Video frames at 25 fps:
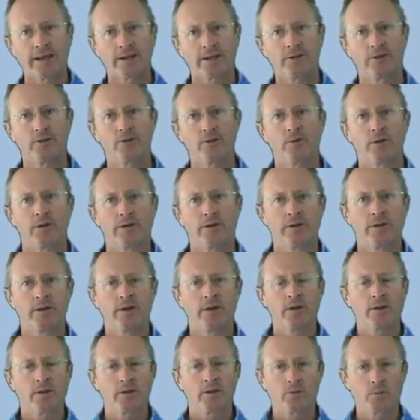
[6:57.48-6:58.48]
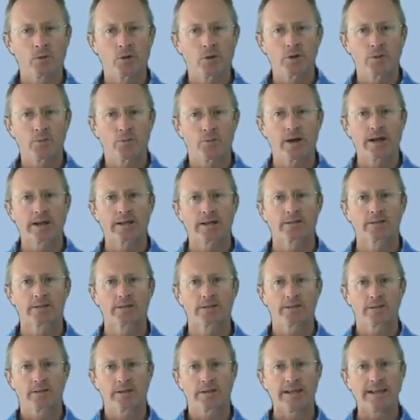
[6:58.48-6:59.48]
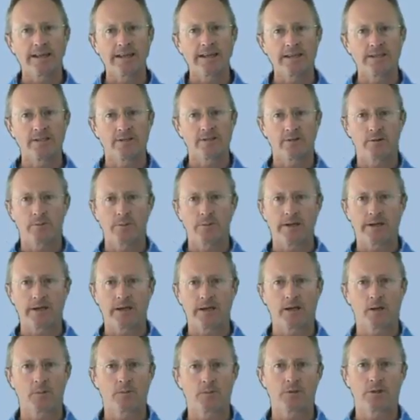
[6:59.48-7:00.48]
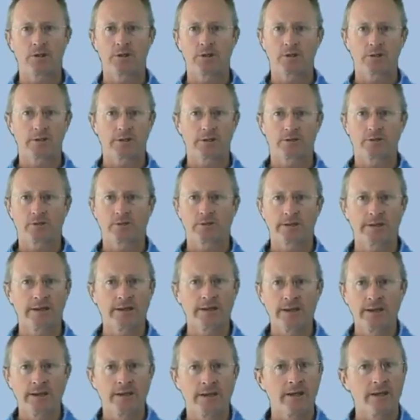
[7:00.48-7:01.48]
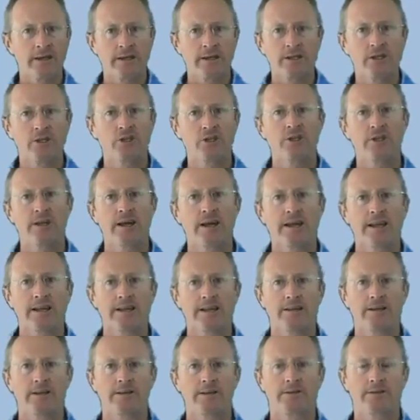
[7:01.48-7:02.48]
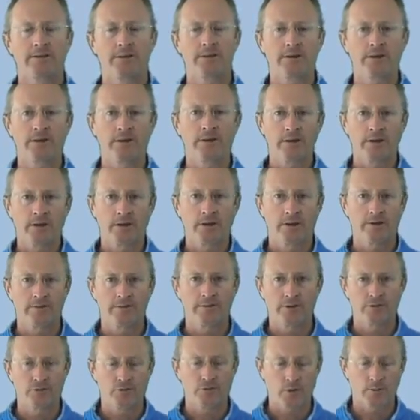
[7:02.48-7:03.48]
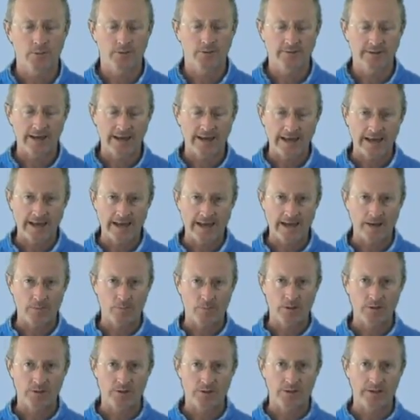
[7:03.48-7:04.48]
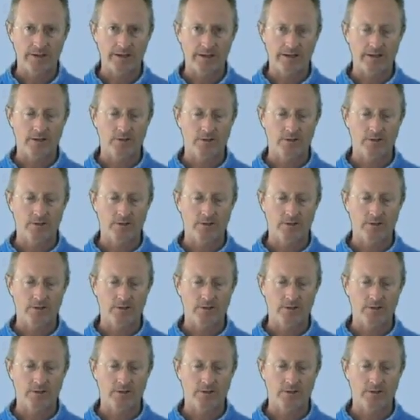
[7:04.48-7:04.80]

to do it. The more you practice it, the easier it becomes. You can literally initiate it at the drop of a hat once you get